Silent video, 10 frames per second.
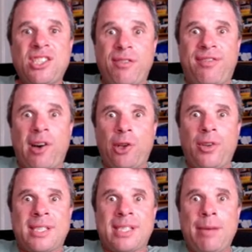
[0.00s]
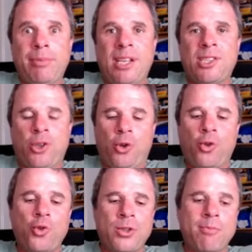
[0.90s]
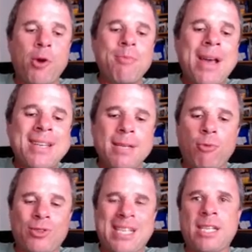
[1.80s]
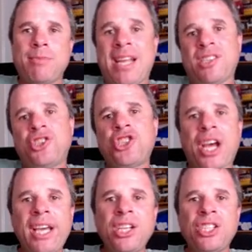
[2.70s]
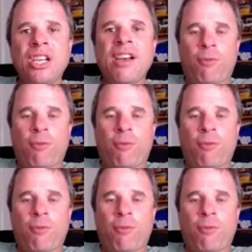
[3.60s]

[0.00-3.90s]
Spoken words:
to follow these companies whose momentum or sentiment has changed,